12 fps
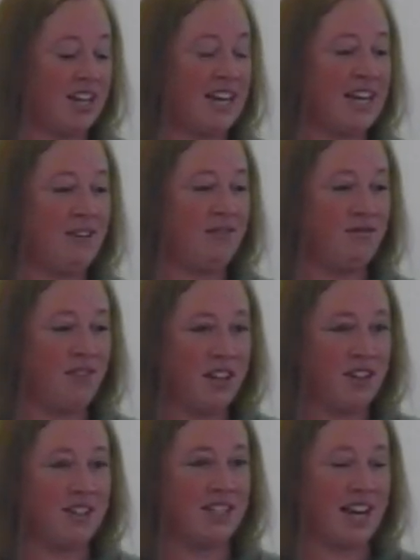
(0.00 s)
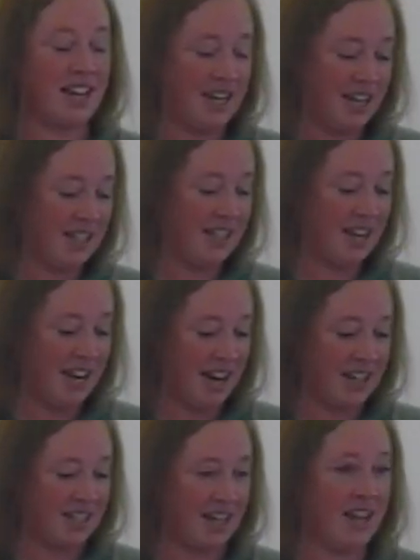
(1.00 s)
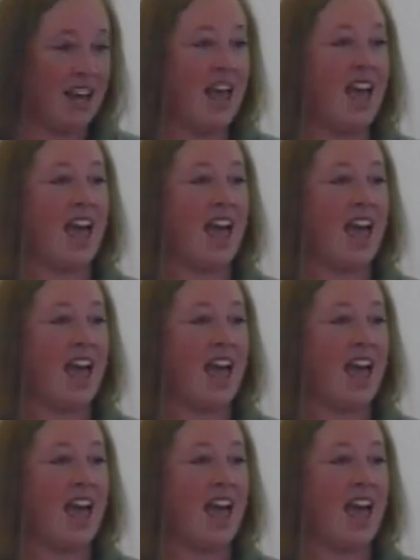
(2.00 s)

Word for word: He feels like he is connected